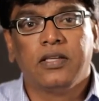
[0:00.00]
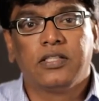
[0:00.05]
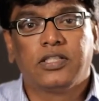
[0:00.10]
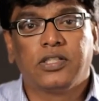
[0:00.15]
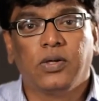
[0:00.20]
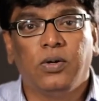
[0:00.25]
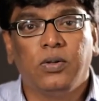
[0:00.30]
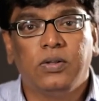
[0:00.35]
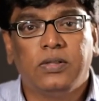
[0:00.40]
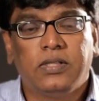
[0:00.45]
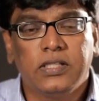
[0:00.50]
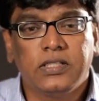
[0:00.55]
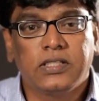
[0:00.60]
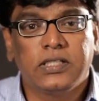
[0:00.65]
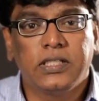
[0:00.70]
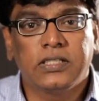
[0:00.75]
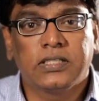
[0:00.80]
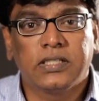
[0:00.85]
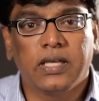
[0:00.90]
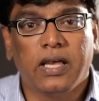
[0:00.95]
So
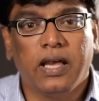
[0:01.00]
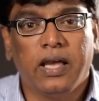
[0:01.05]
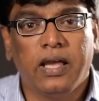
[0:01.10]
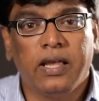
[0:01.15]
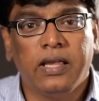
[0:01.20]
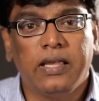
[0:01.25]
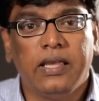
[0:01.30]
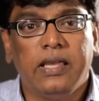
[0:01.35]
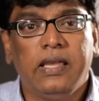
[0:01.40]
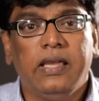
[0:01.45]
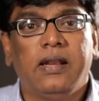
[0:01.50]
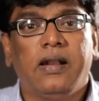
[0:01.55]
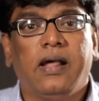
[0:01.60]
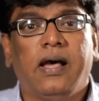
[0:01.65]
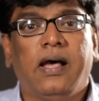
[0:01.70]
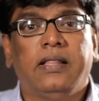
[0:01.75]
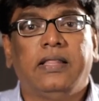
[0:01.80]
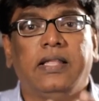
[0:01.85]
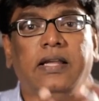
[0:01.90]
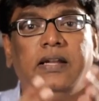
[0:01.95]
this is an
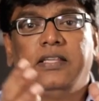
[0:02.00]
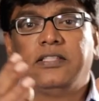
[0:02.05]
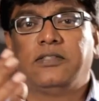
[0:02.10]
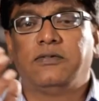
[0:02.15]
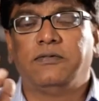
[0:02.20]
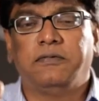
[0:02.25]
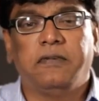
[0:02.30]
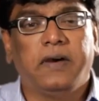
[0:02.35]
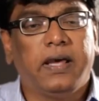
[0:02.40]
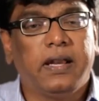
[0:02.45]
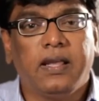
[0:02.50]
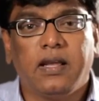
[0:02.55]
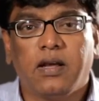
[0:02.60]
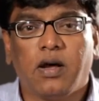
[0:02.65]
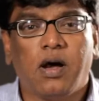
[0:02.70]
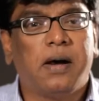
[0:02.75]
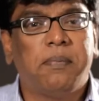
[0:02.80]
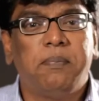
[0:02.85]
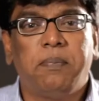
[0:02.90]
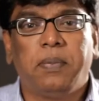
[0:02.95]
era that is very
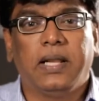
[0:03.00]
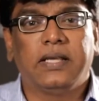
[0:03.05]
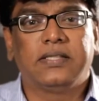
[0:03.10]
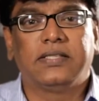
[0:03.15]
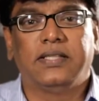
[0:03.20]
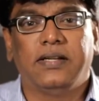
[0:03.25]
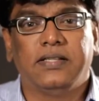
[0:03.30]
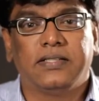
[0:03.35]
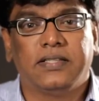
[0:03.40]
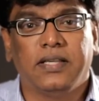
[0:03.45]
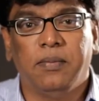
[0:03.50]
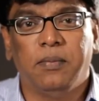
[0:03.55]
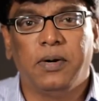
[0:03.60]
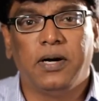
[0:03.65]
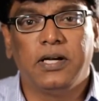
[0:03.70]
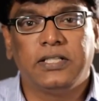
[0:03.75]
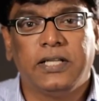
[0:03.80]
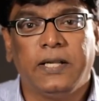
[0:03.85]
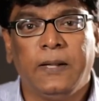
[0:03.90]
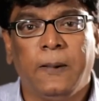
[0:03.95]
complex, that is
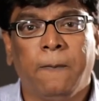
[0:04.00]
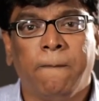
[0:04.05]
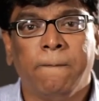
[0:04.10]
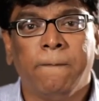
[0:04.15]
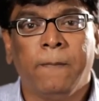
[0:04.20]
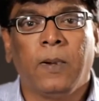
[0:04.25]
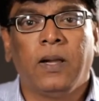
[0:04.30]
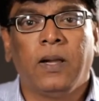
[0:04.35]
emerging.